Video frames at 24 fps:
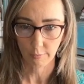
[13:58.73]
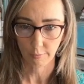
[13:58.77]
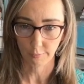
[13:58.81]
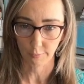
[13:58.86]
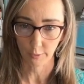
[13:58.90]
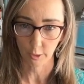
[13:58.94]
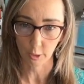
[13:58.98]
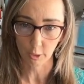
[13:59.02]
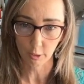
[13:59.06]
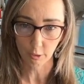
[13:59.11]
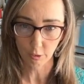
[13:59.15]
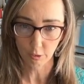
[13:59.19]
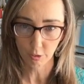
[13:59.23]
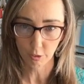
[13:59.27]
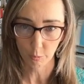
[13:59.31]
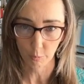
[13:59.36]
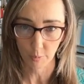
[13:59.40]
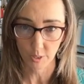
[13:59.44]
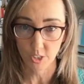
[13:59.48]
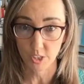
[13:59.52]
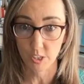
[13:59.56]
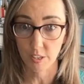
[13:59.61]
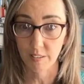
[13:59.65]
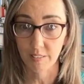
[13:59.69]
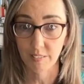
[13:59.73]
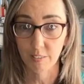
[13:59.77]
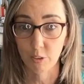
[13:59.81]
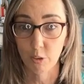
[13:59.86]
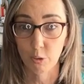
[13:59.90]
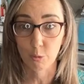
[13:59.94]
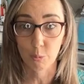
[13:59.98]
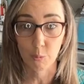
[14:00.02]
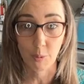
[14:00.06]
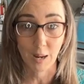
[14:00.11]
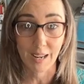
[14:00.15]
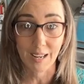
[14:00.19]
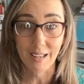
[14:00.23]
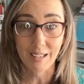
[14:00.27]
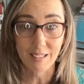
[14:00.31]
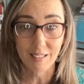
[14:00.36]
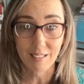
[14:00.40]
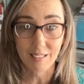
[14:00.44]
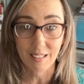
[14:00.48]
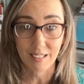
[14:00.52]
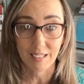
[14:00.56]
first, which is great,